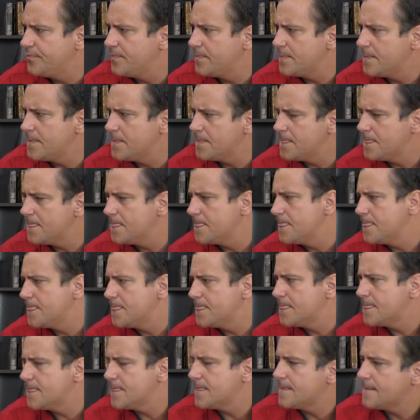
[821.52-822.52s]

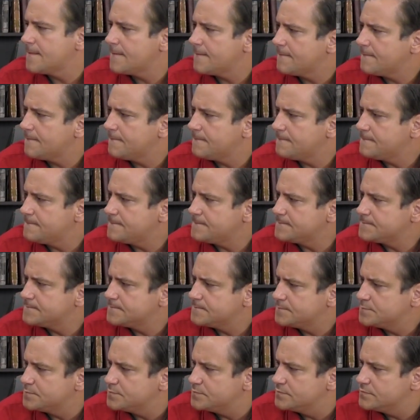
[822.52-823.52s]

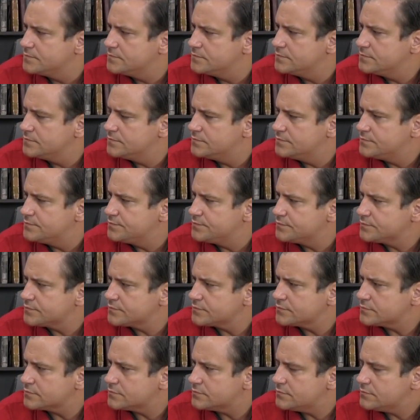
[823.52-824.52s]

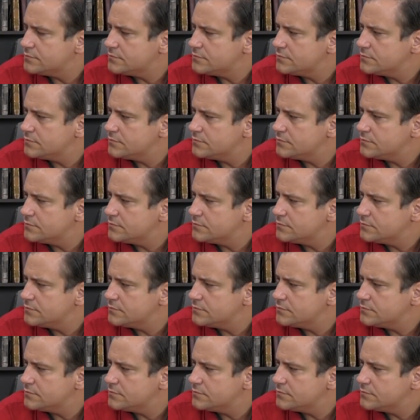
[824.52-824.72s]
(not speaking)